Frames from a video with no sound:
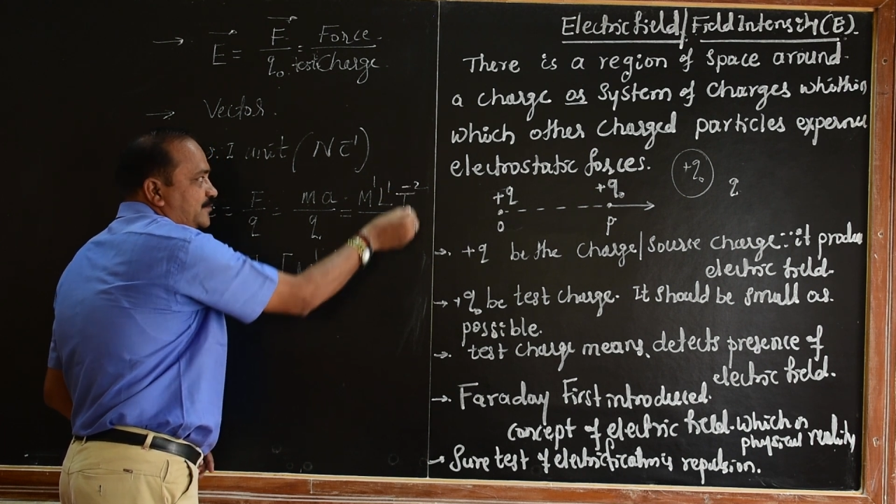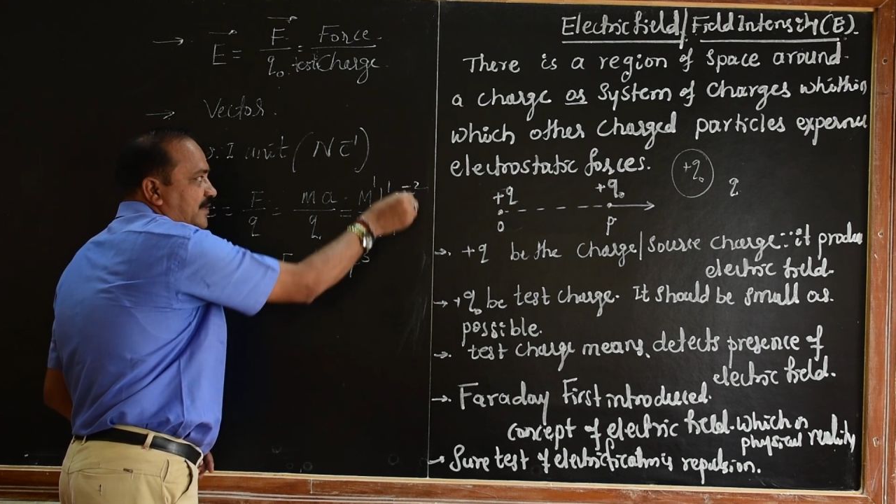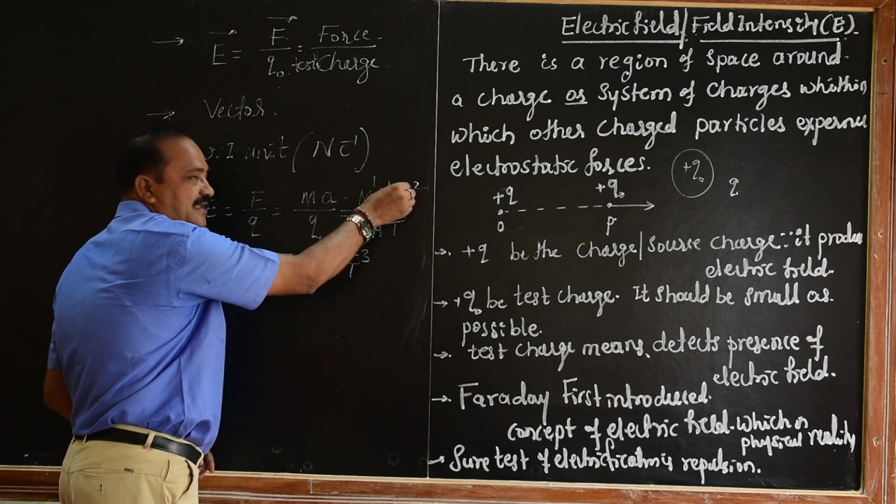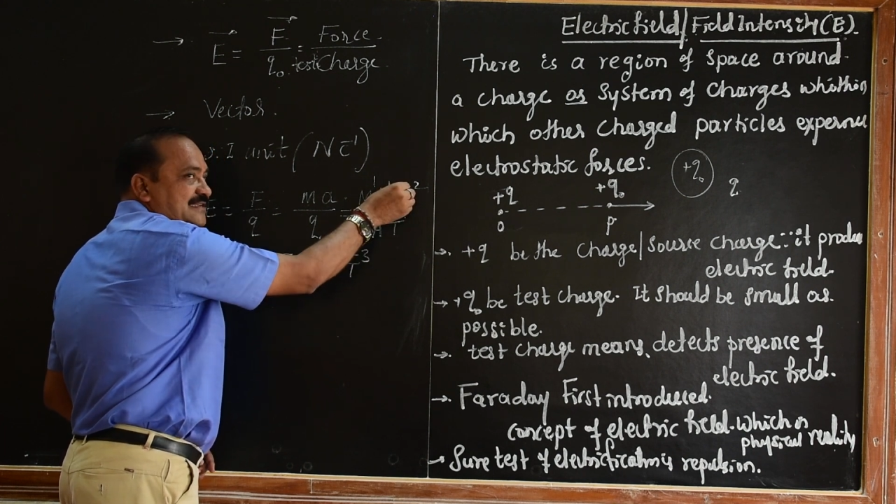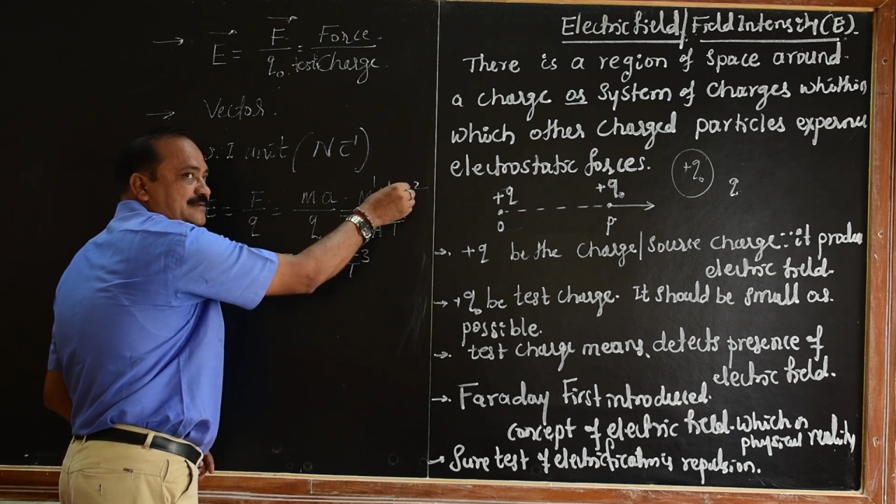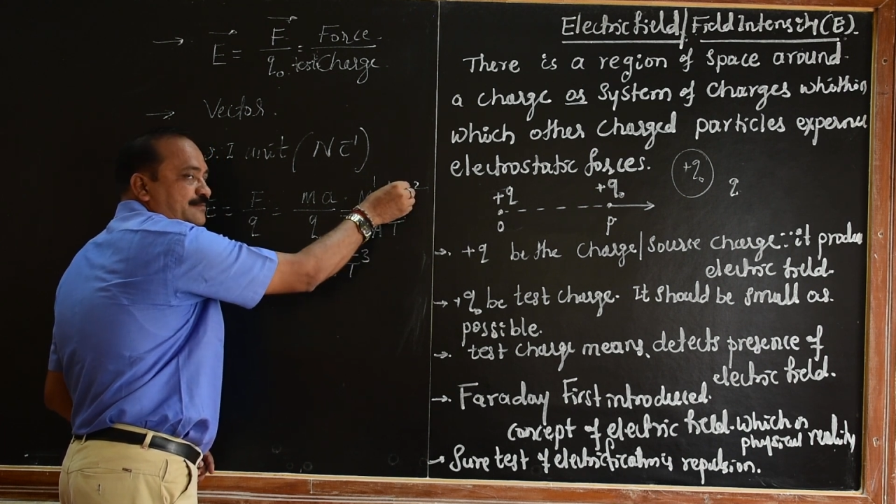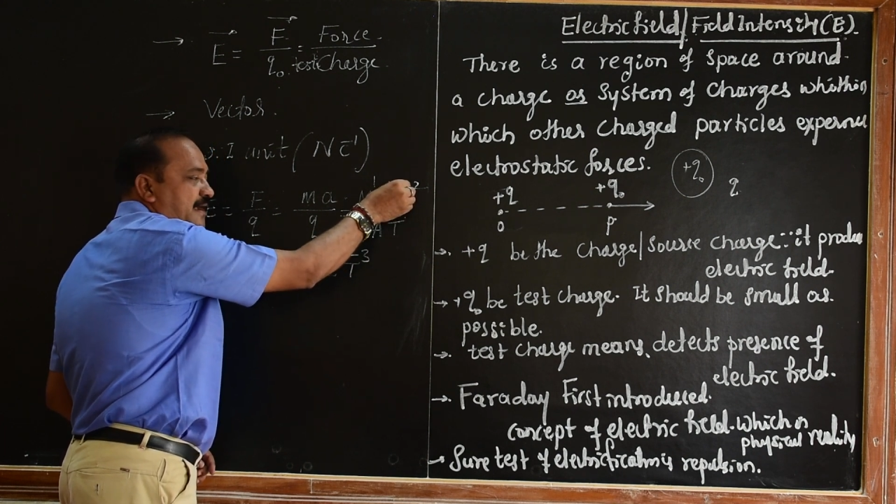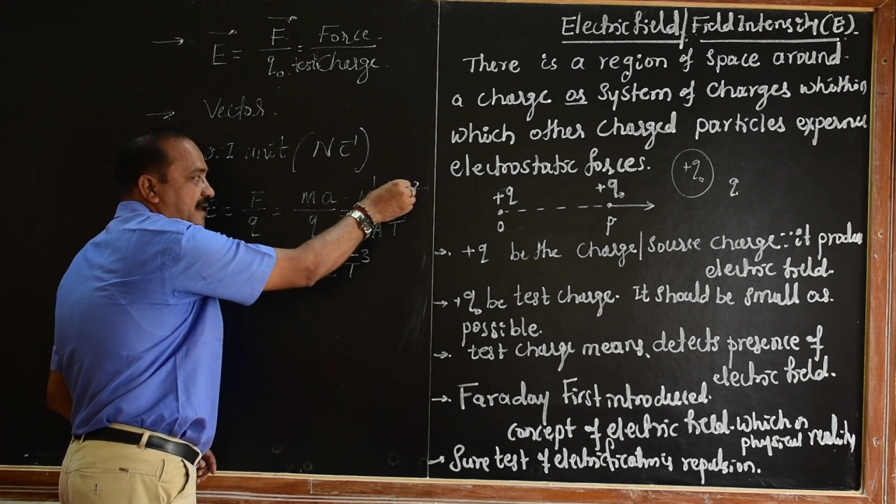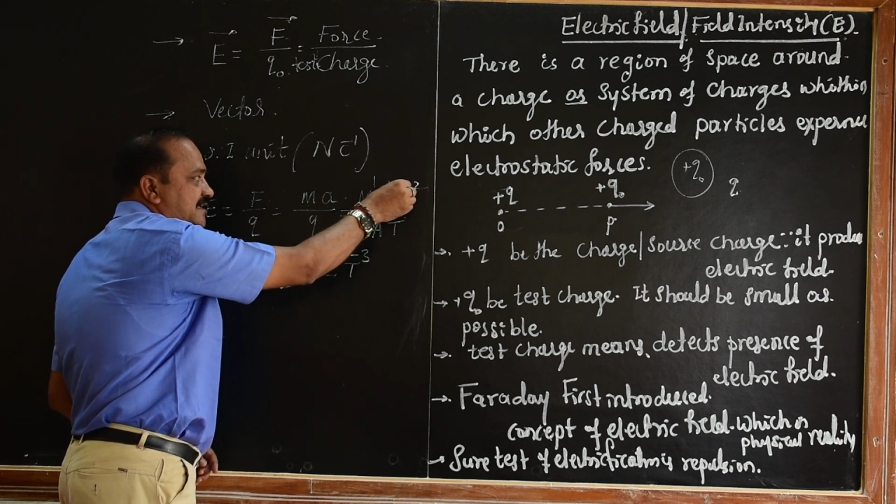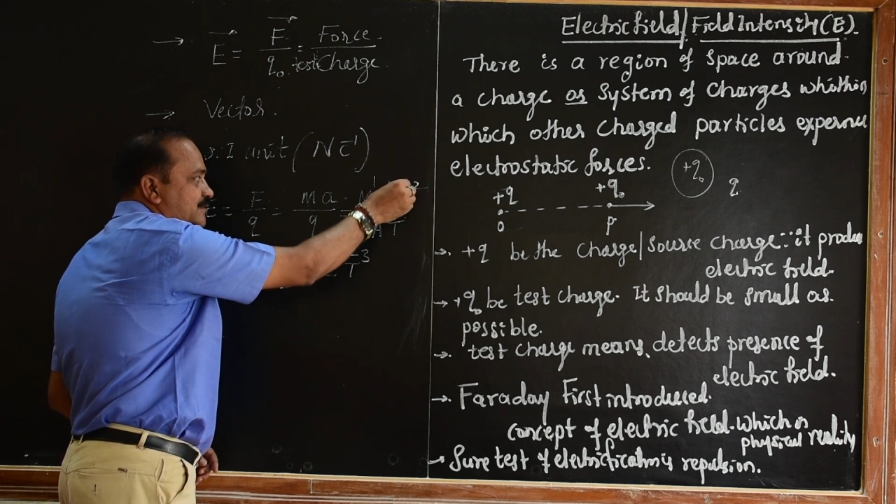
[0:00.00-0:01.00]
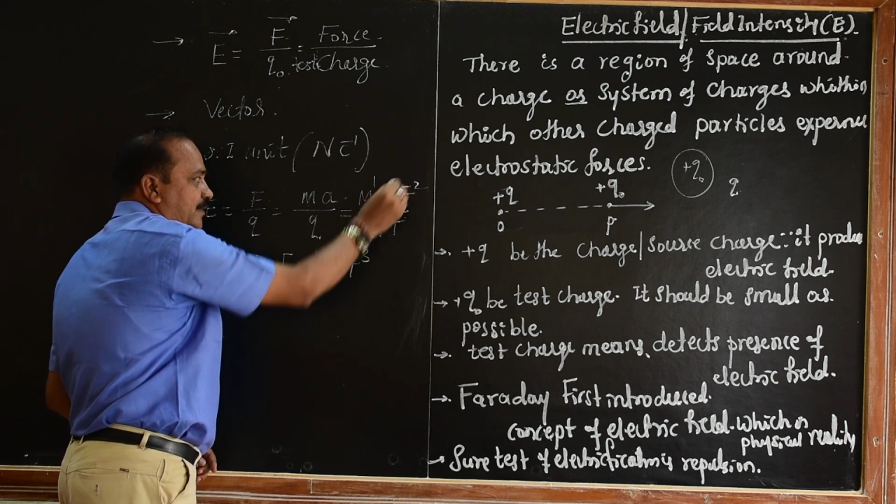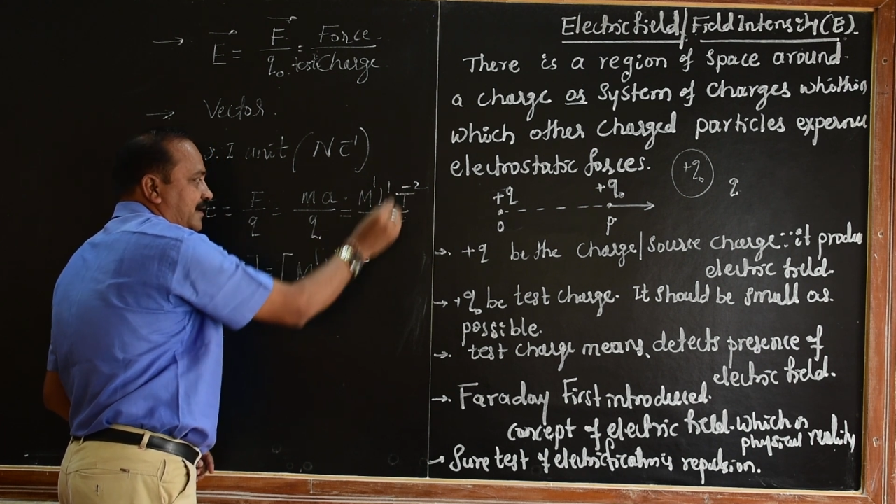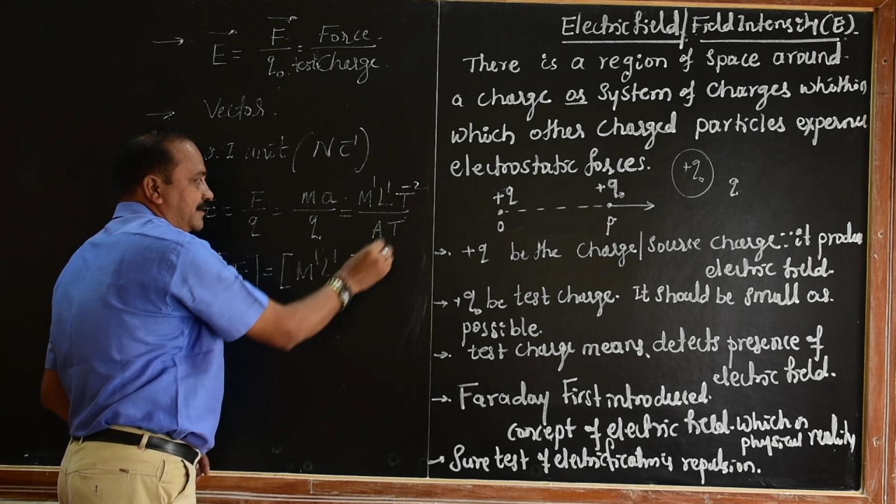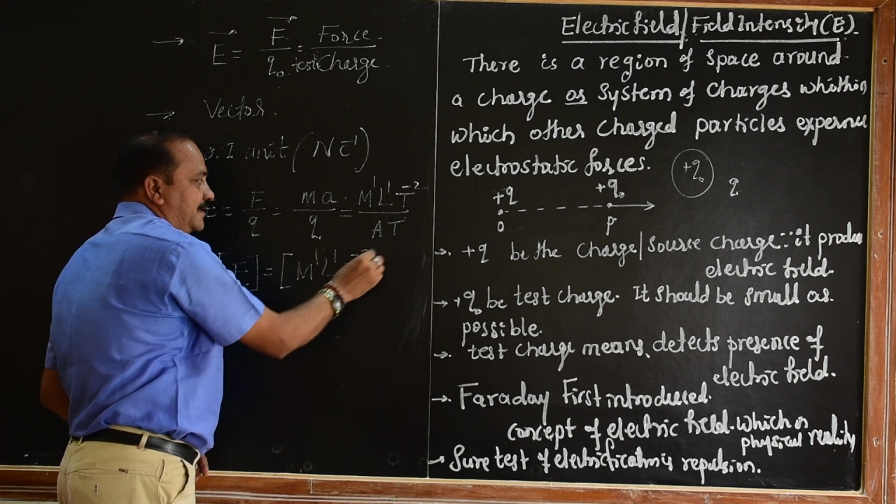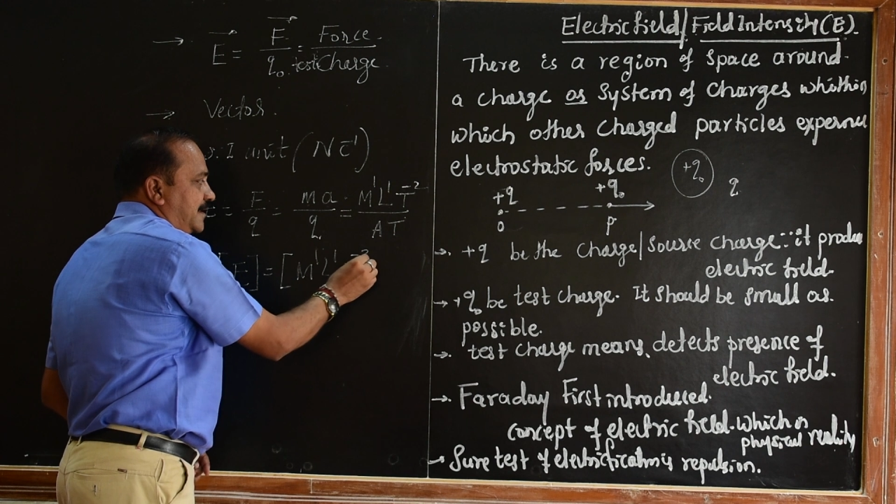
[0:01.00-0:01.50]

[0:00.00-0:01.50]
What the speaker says: one is minus 1.